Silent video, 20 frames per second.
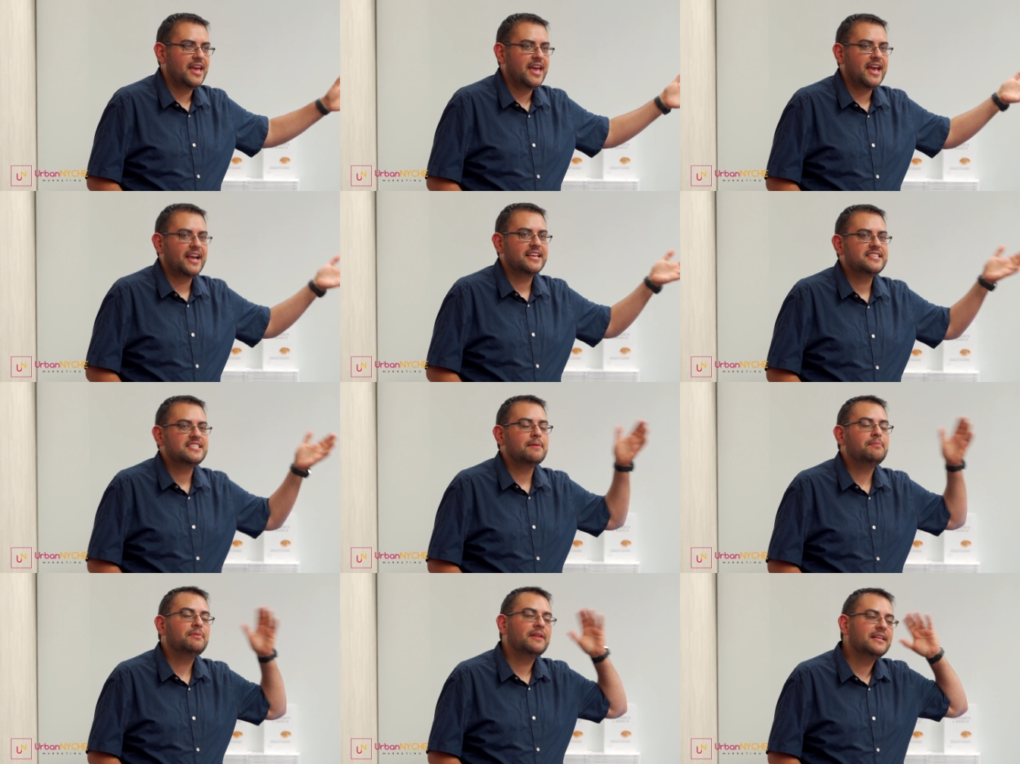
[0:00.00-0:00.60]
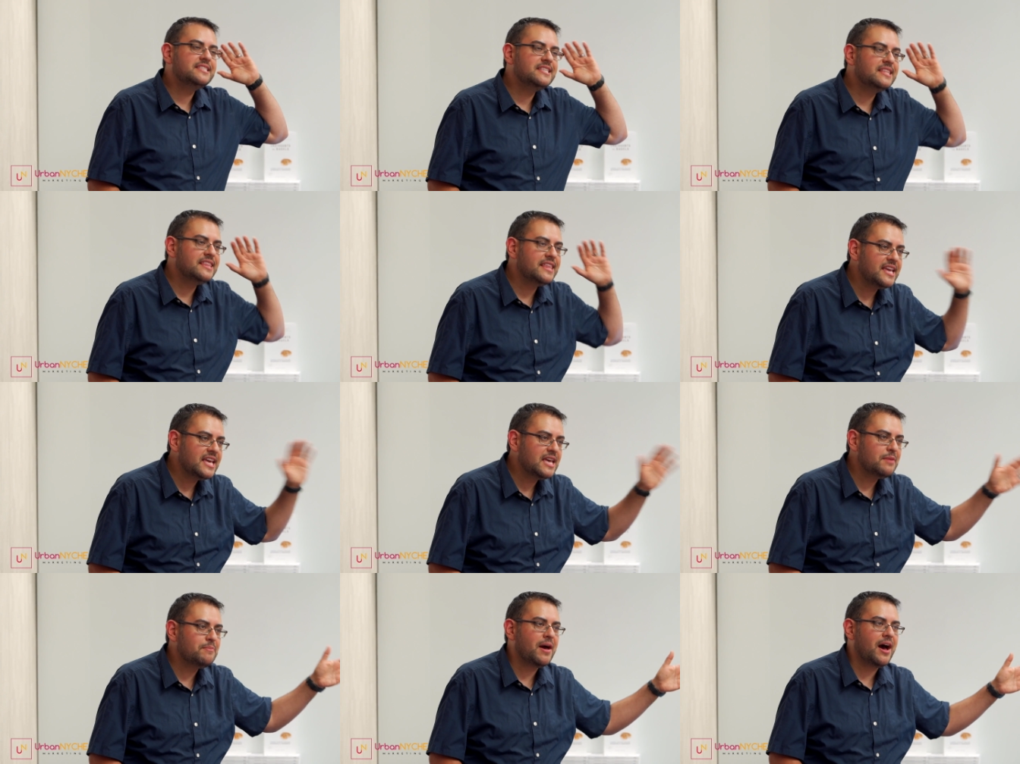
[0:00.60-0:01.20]
Except let's
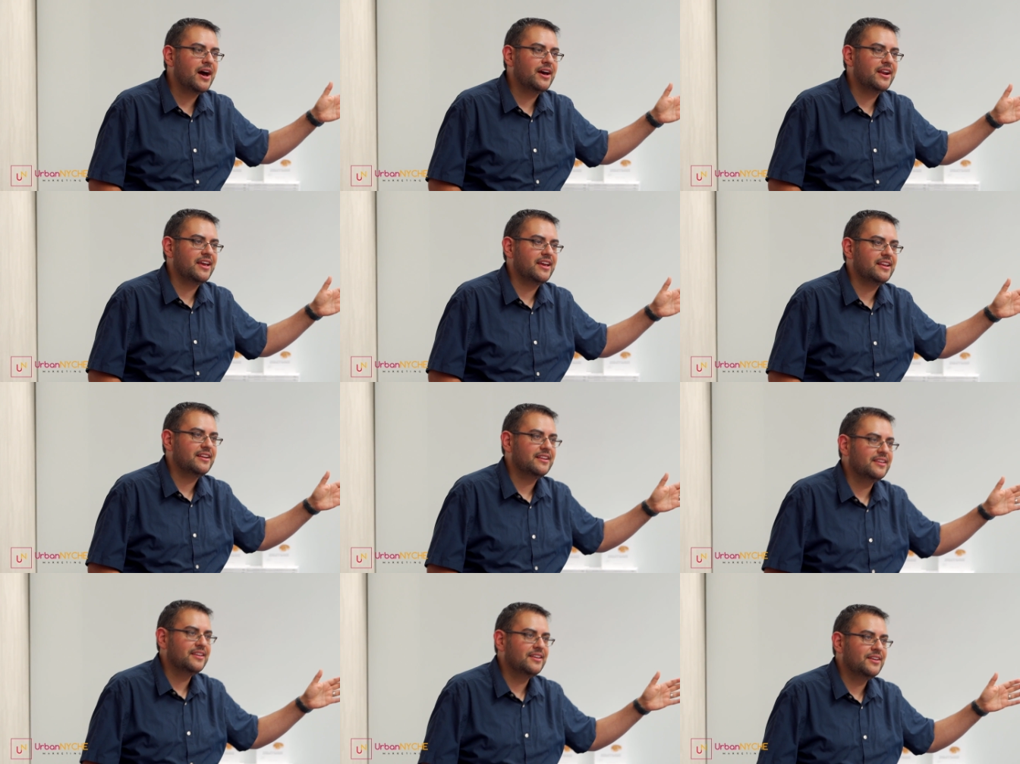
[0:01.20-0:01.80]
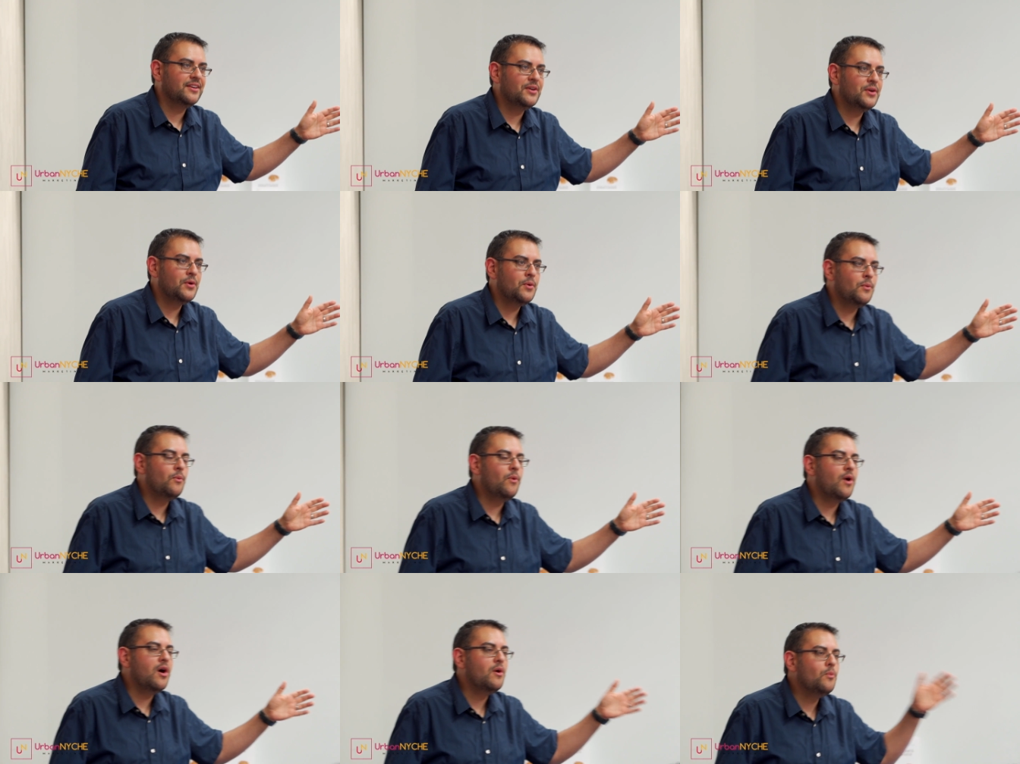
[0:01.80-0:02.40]
think about it.
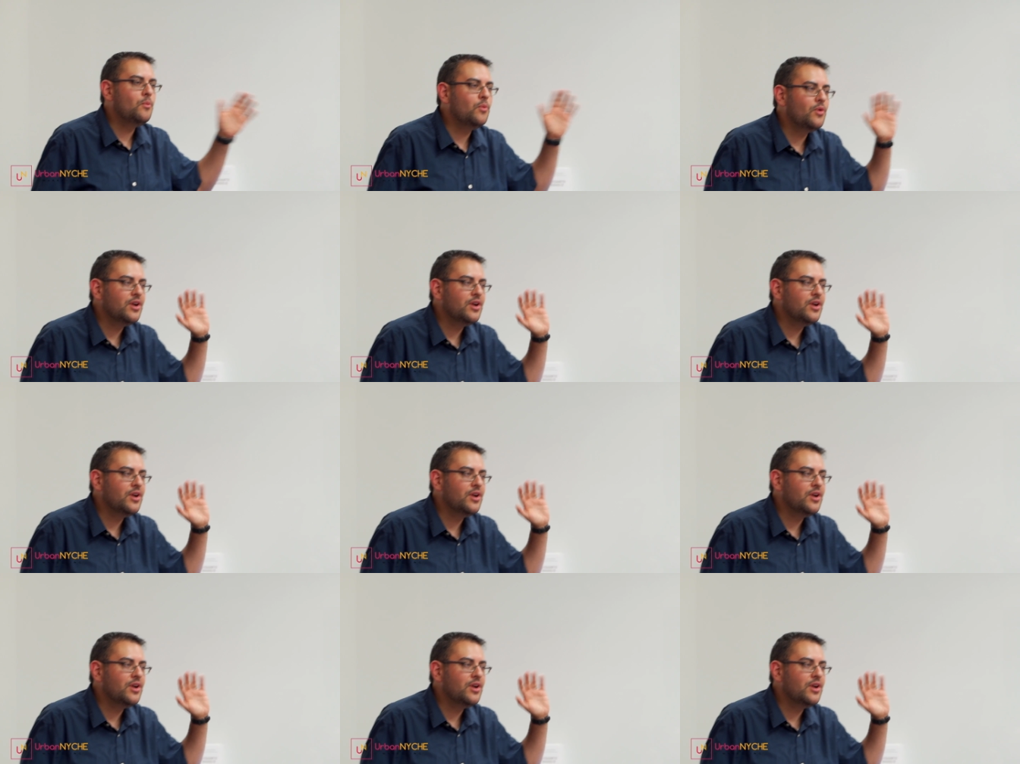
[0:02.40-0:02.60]
What